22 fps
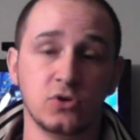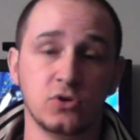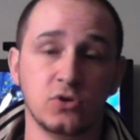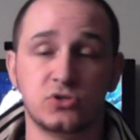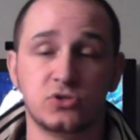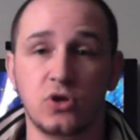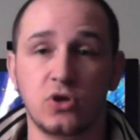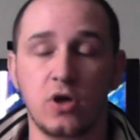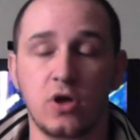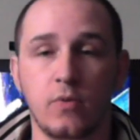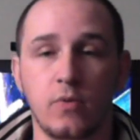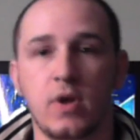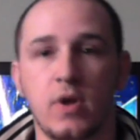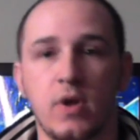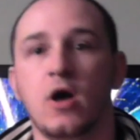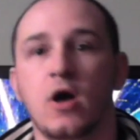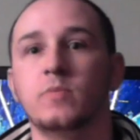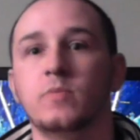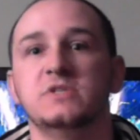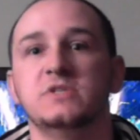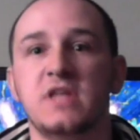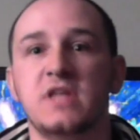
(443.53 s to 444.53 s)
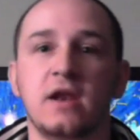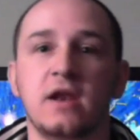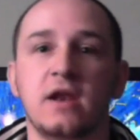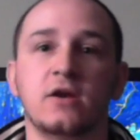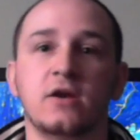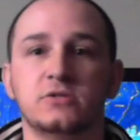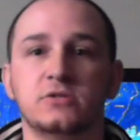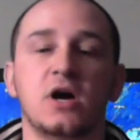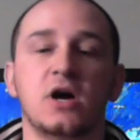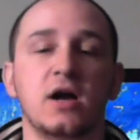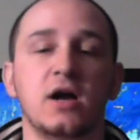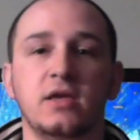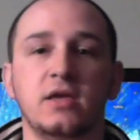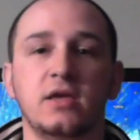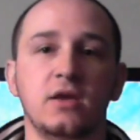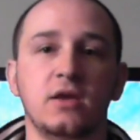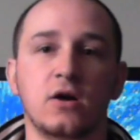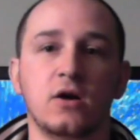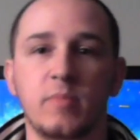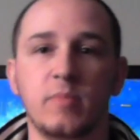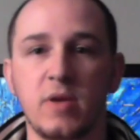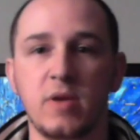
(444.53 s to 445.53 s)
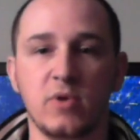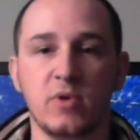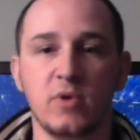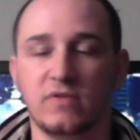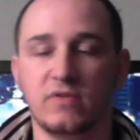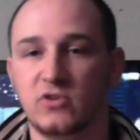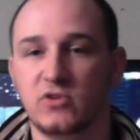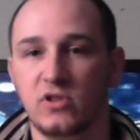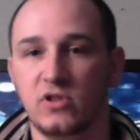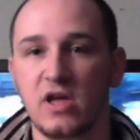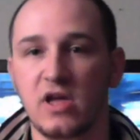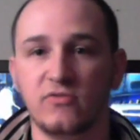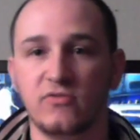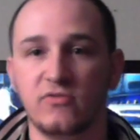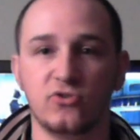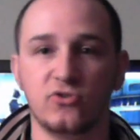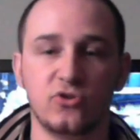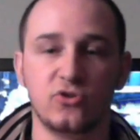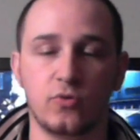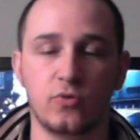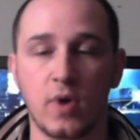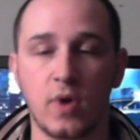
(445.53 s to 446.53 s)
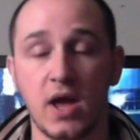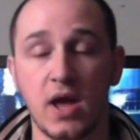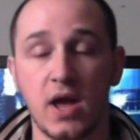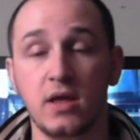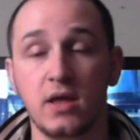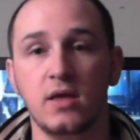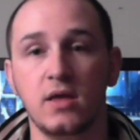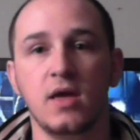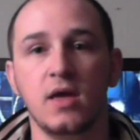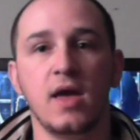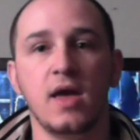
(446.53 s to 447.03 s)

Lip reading: So that way I'll be standing here talking, maybe off to the left or to the right,